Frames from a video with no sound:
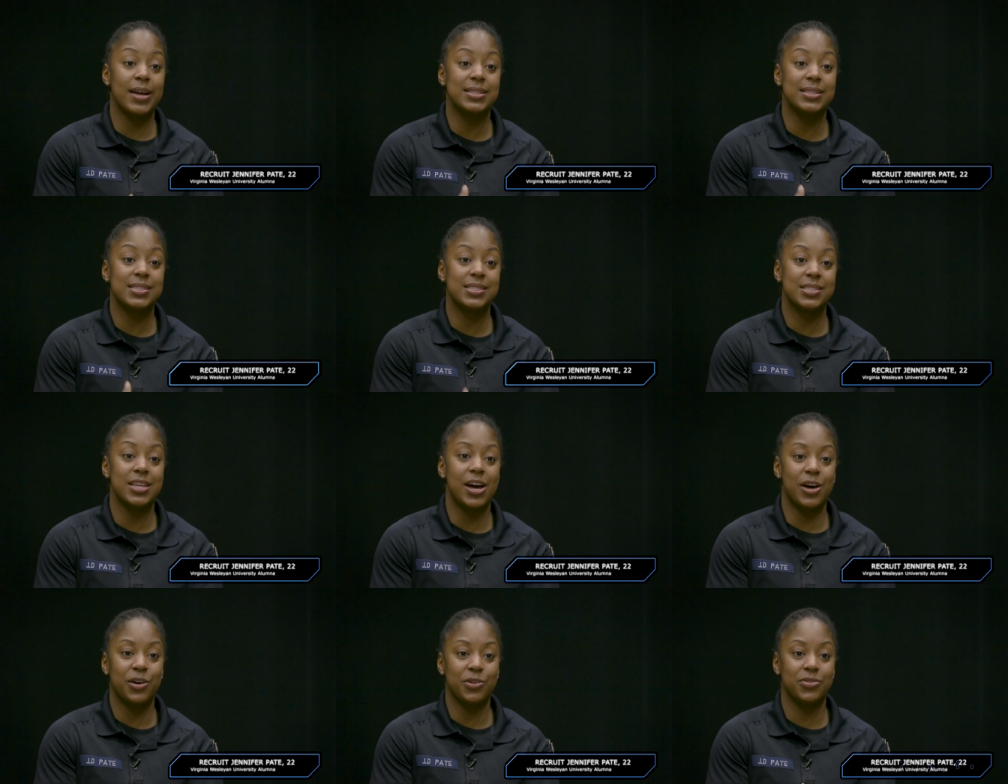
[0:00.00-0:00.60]
that
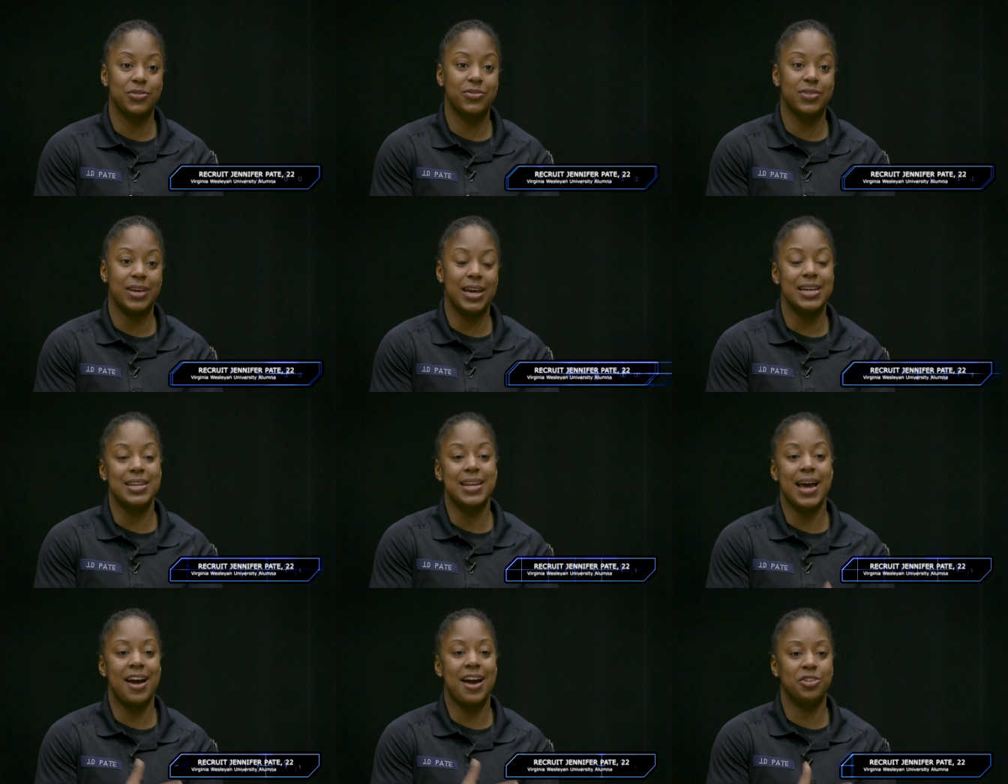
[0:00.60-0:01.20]
stuff
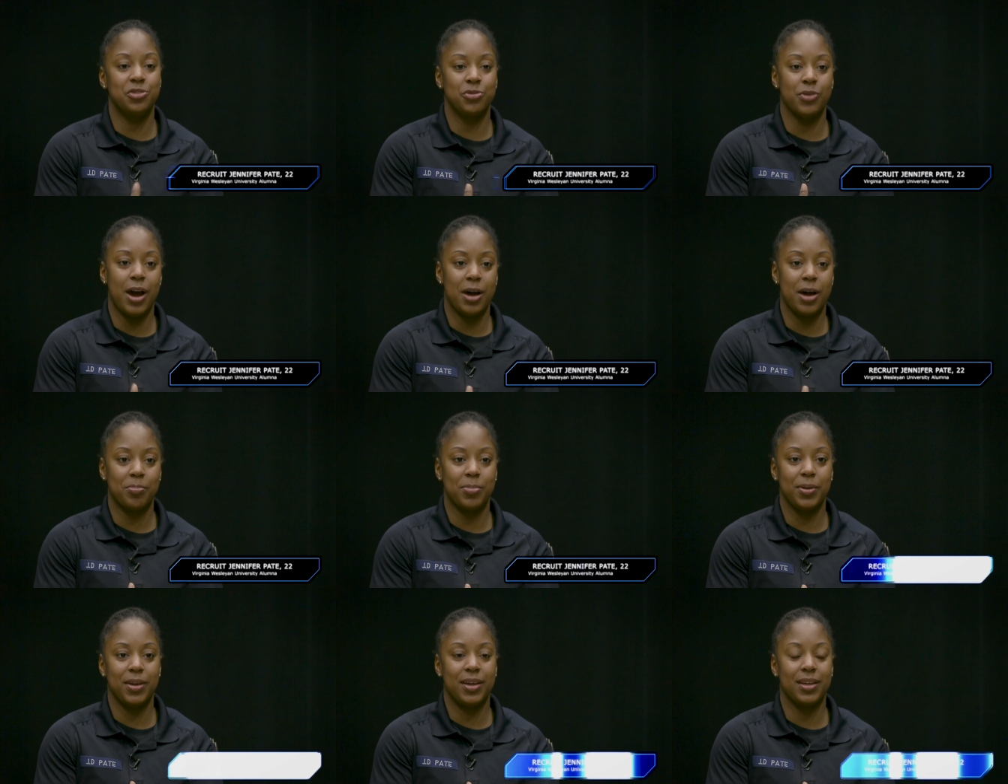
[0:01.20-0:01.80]
and not
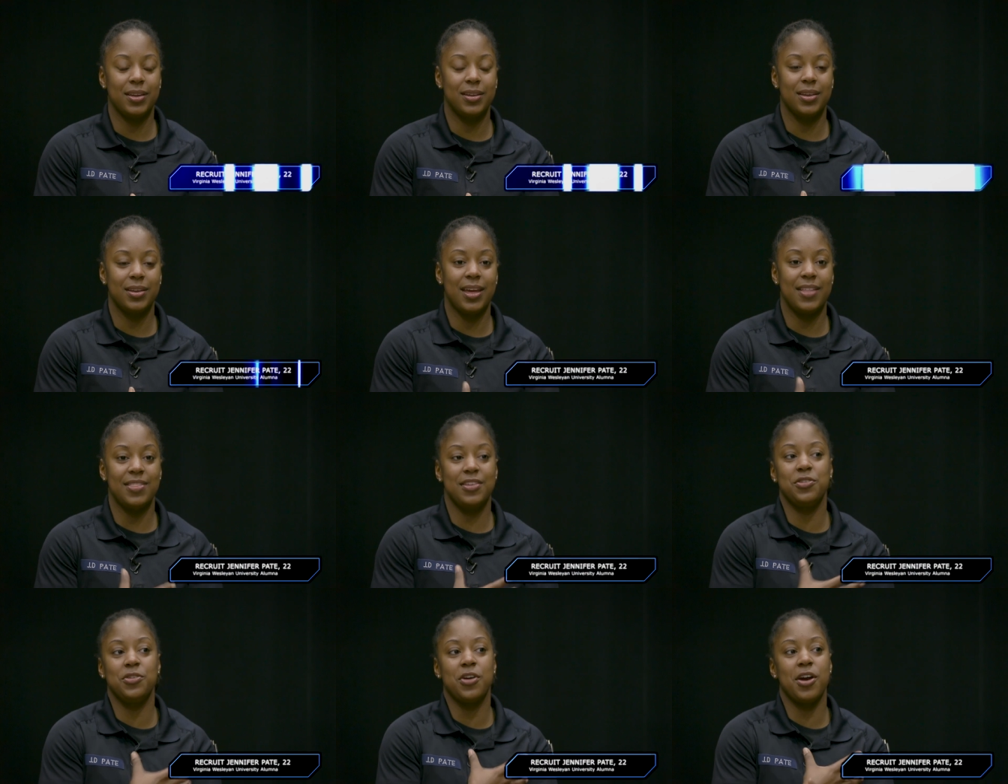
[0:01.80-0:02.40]
drop it,
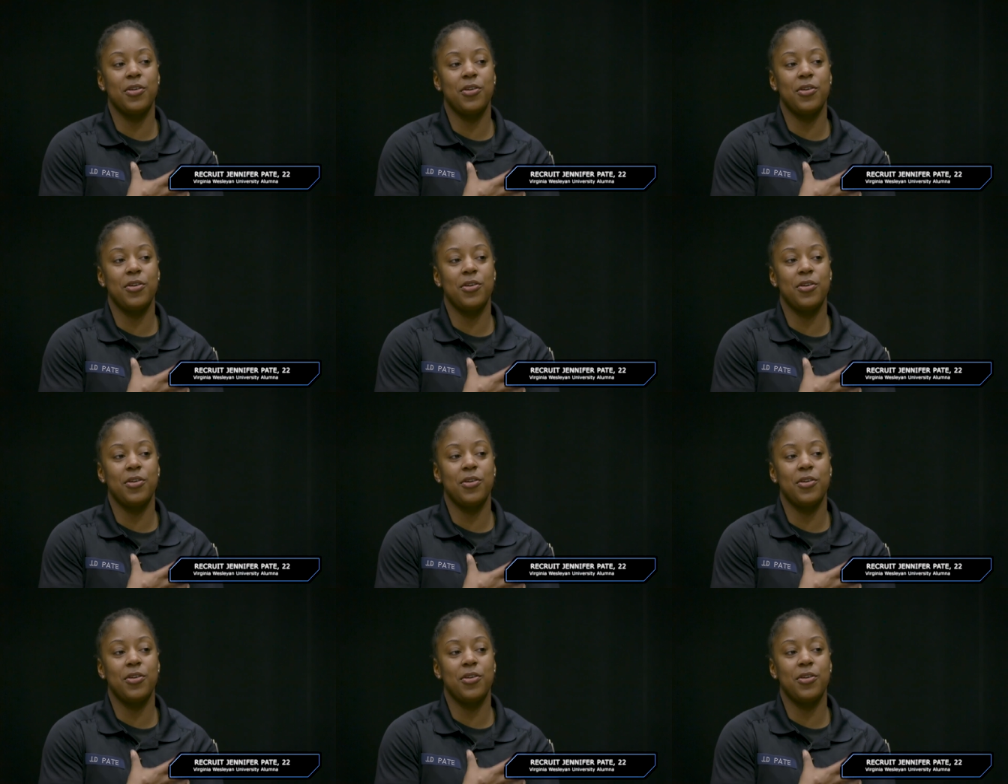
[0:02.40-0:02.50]
and then you're